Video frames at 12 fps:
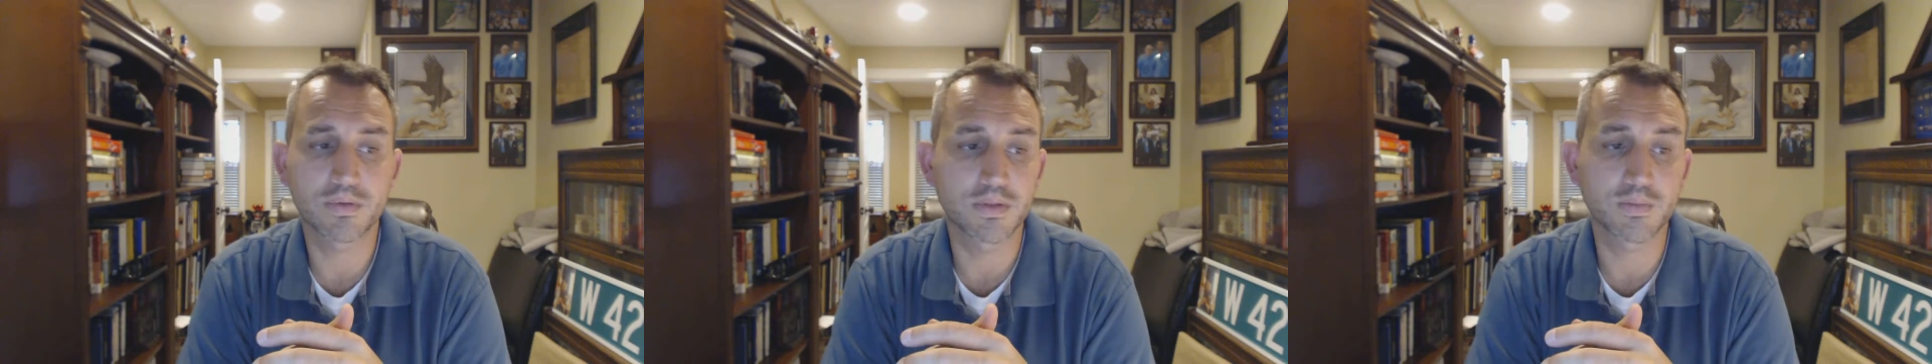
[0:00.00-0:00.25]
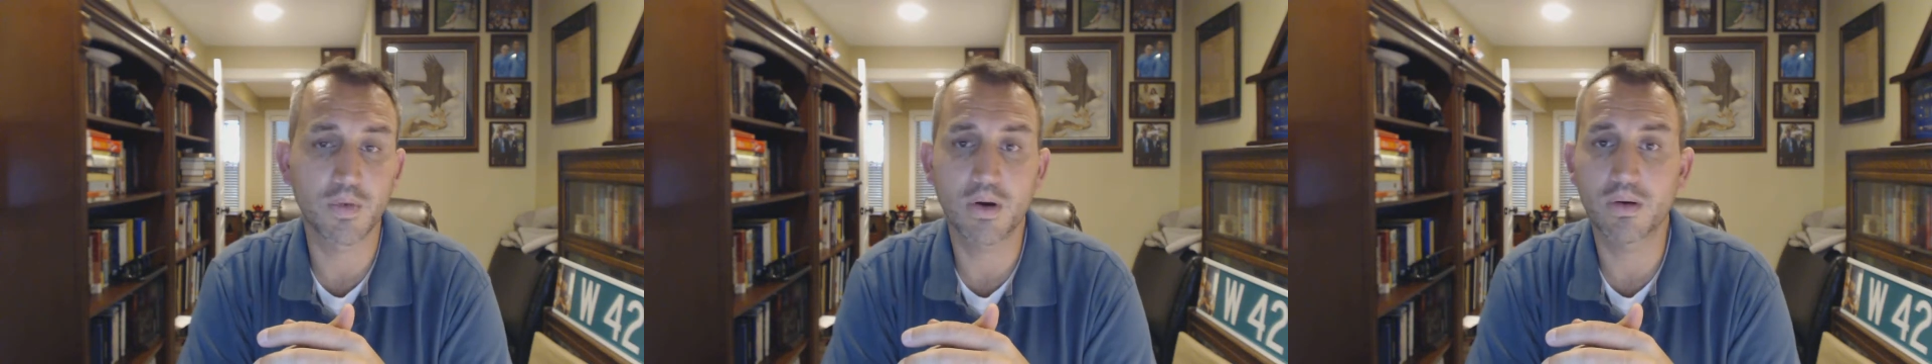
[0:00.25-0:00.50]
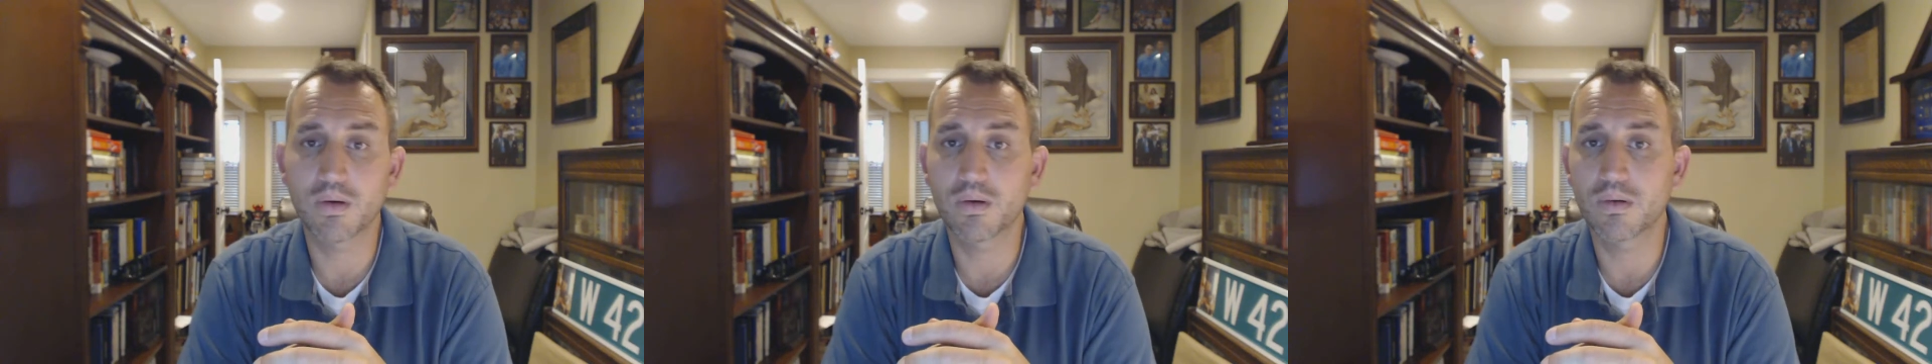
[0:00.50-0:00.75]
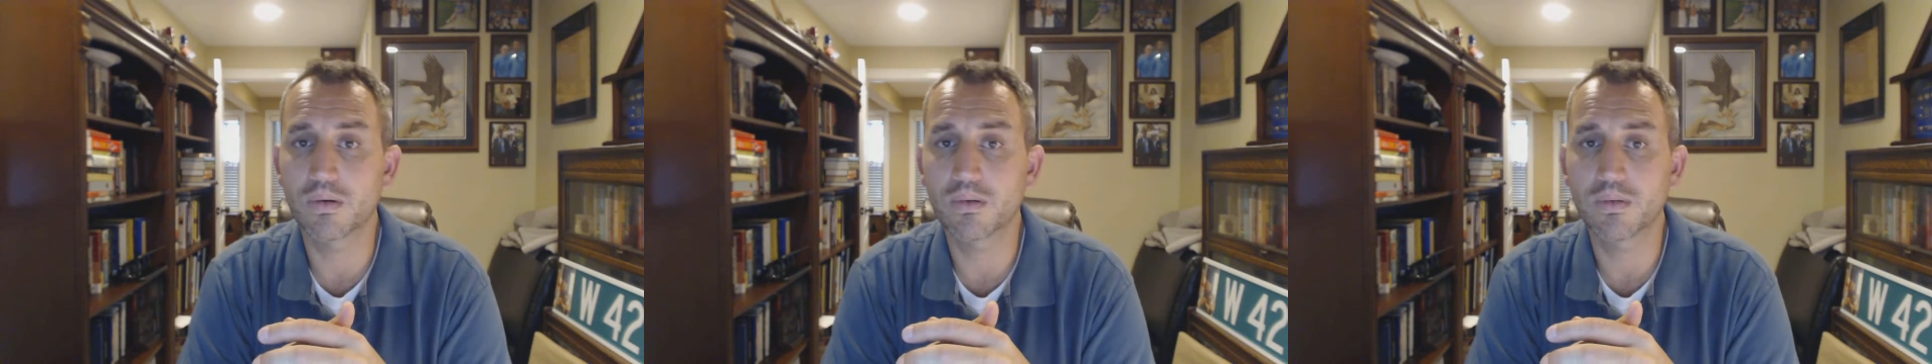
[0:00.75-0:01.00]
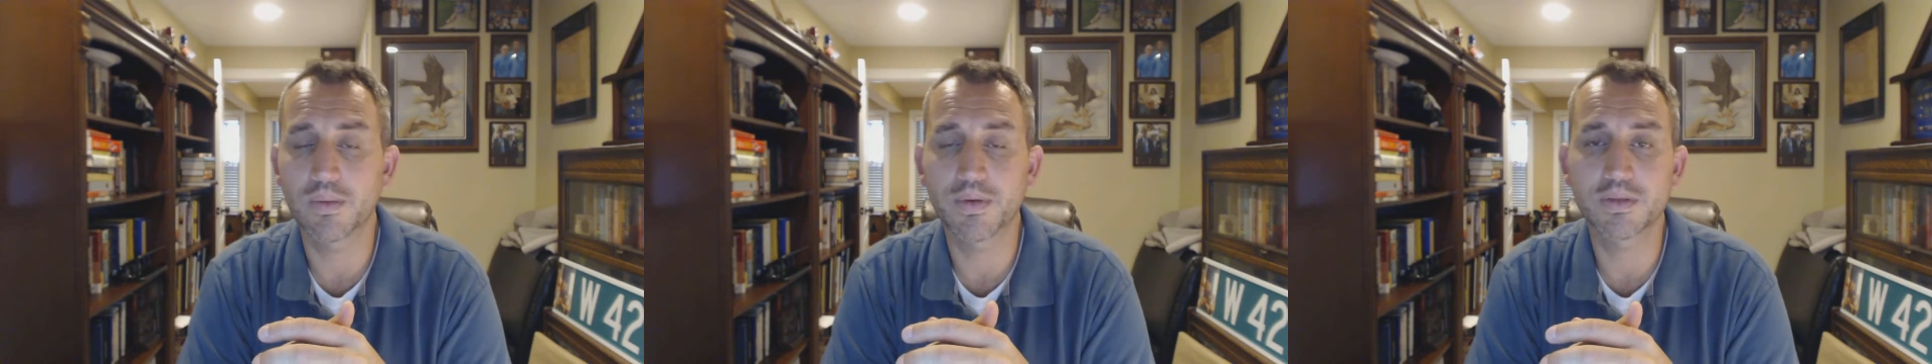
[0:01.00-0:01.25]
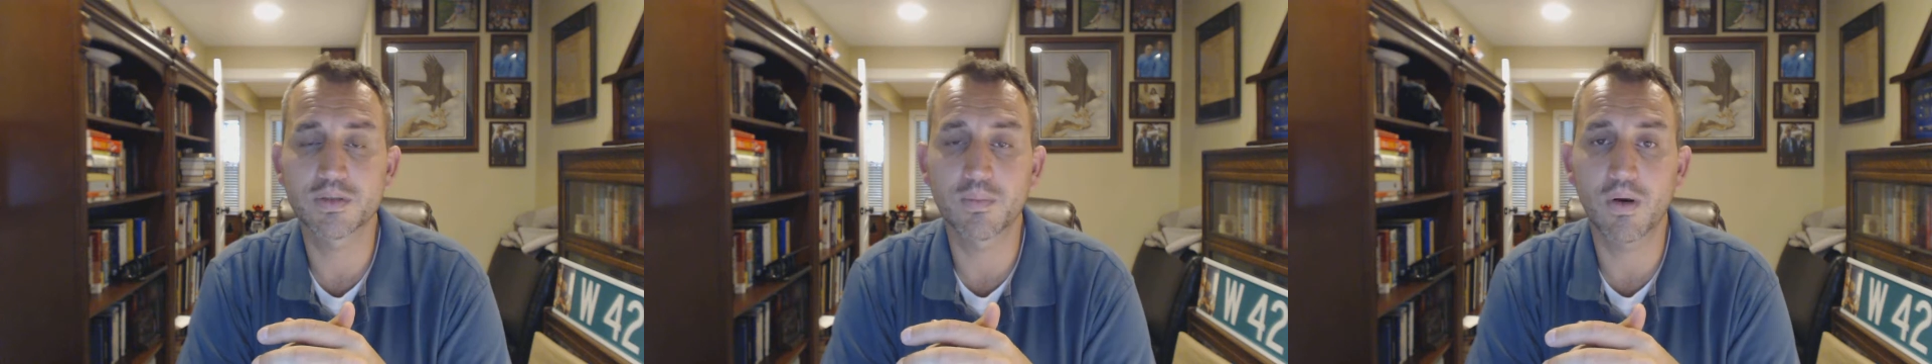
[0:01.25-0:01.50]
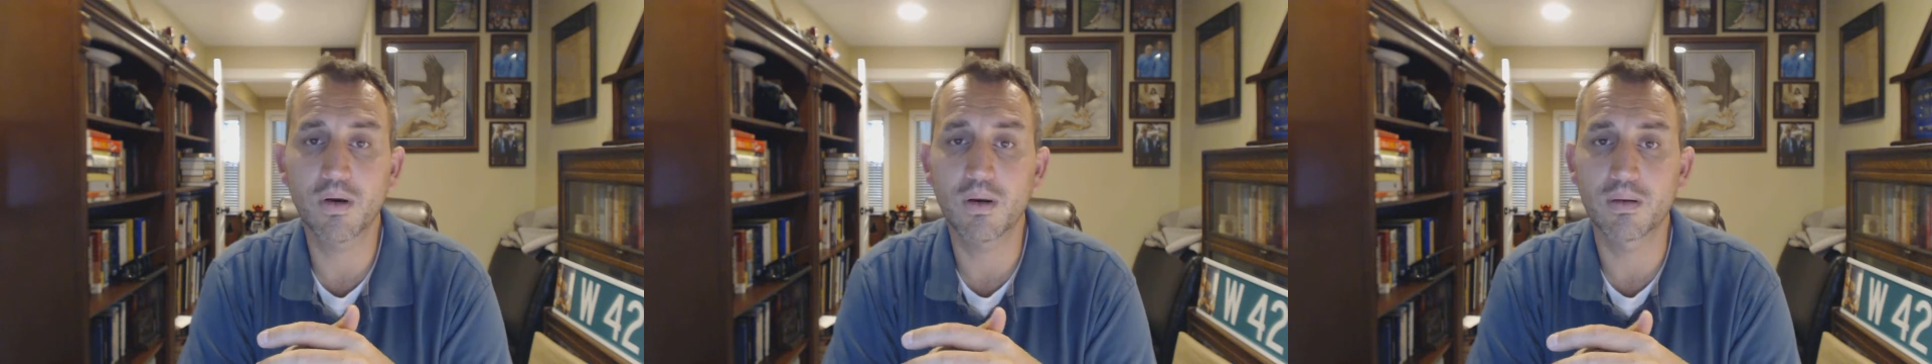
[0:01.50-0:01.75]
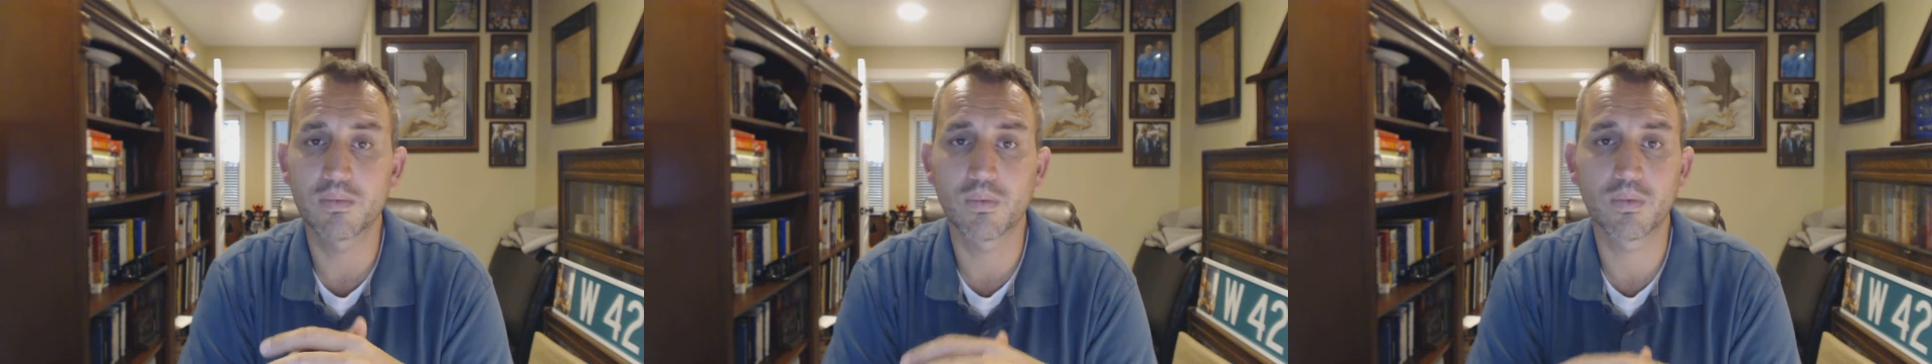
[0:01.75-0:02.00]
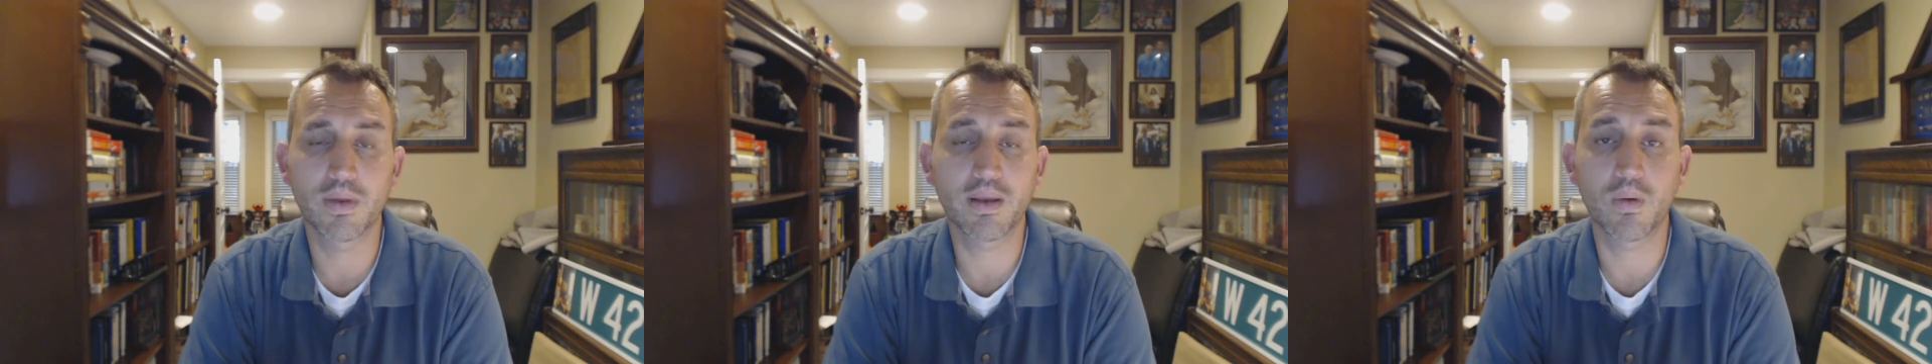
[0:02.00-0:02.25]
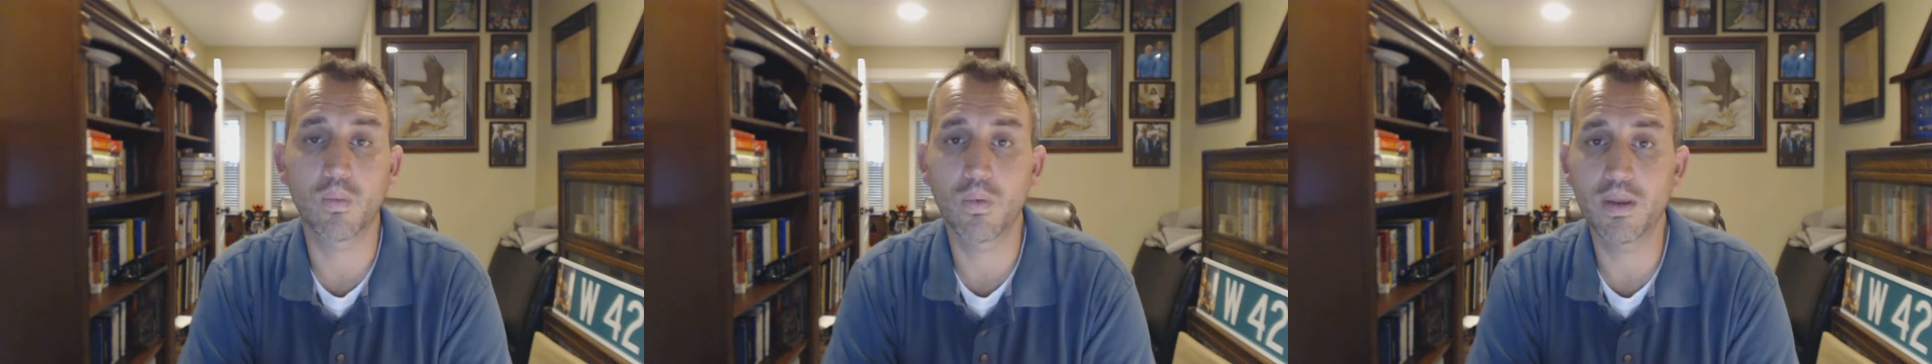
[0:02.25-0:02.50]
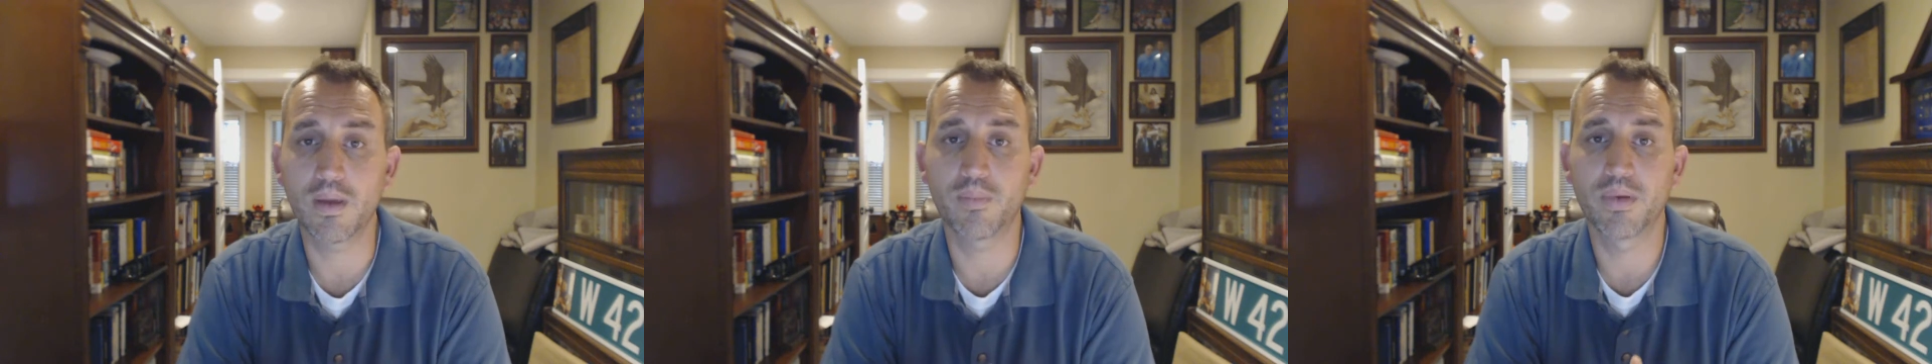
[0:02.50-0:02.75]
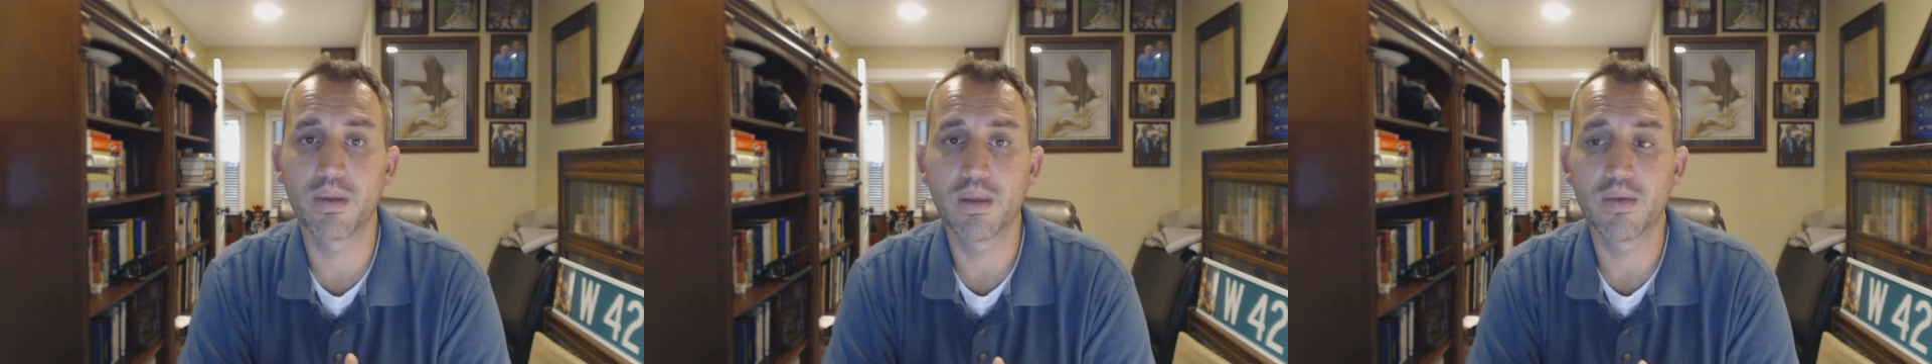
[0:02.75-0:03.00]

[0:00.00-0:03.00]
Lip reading: smart girl, I mean, smart, like a whip.